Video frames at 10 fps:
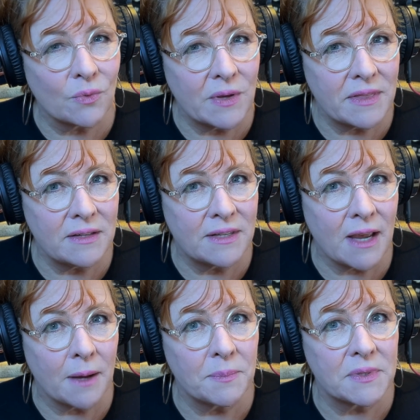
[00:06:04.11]
with the
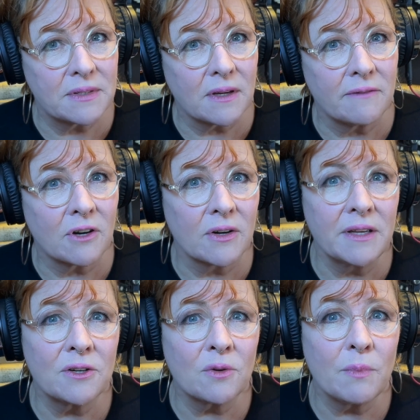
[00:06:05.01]
depths of our
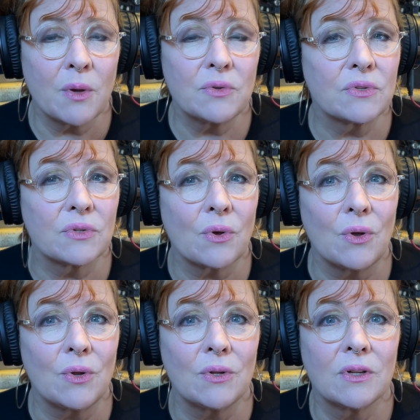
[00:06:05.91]
innermost
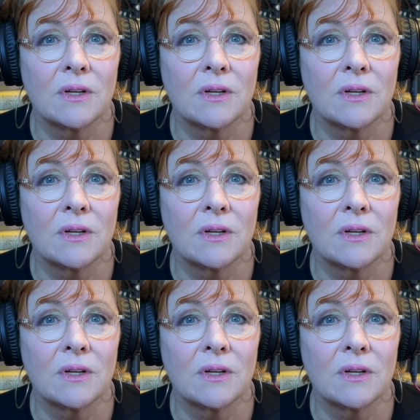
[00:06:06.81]
soul,